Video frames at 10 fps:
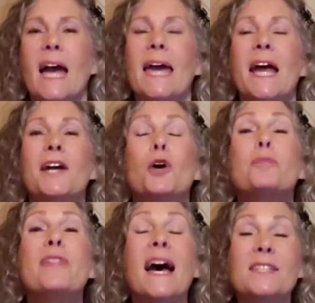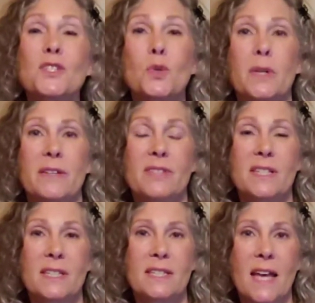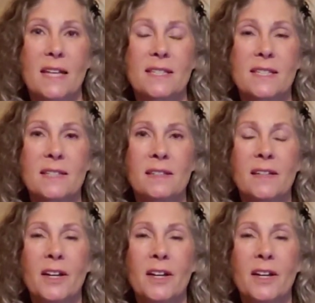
And I hope that story of success